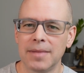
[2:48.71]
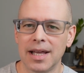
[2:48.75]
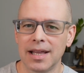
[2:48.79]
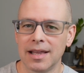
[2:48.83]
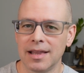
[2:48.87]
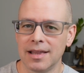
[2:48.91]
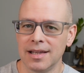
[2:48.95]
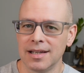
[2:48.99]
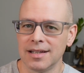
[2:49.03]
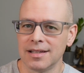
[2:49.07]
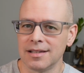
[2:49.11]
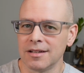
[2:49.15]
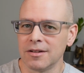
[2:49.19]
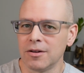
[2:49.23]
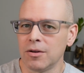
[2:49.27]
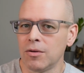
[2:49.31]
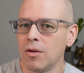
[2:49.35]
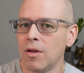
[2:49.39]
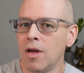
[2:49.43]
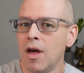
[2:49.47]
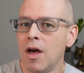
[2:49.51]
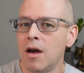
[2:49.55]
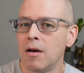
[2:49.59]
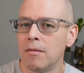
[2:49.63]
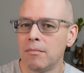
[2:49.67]
this
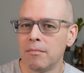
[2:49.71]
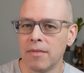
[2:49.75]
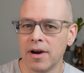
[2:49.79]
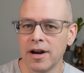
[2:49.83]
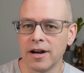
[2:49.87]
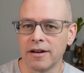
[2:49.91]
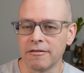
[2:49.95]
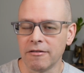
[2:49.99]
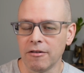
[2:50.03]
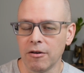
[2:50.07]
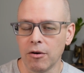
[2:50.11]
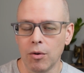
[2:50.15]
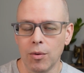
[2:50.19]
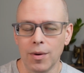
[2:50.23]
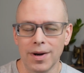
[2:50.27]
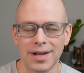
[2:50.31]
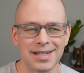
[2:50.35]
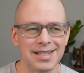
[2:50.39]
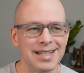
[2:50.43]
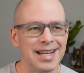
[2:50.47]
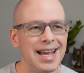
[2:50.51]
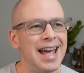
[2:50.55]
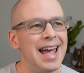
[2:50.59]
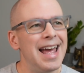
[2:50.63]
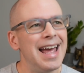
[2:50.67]
little micro quest.